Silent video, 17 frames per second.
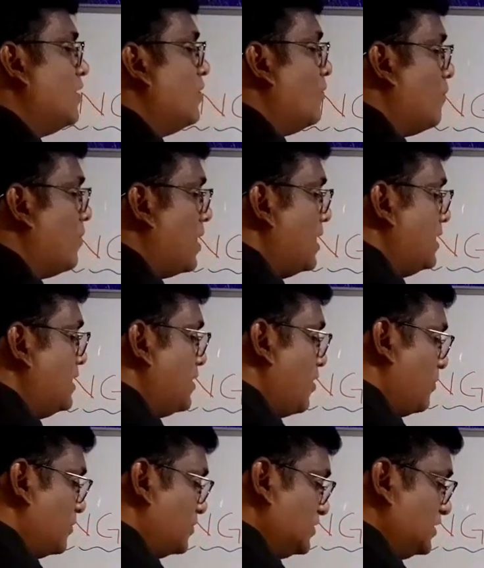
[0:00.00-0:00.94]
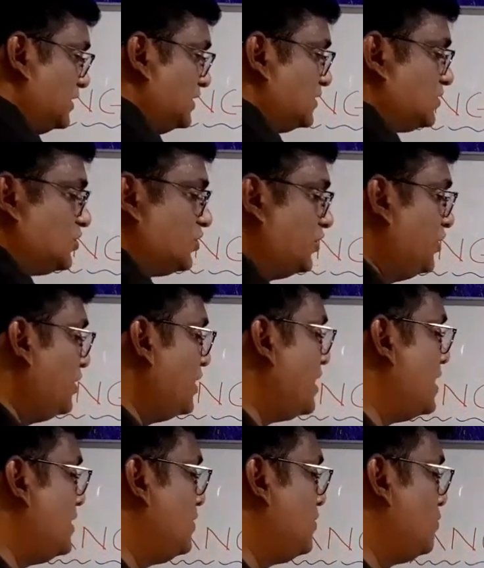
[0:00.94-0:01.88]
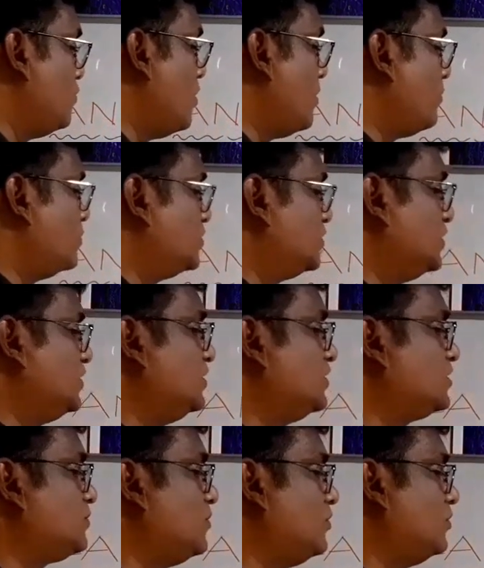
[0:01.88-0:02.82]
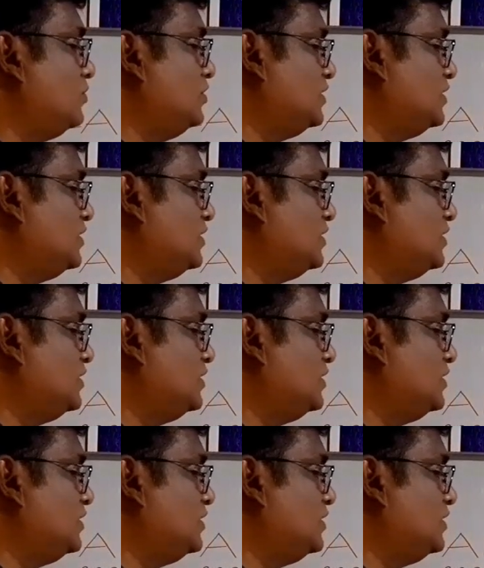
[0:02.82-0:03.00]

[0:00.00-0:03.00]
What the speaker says: 1 opposite is 3 and 2 opposite is 4.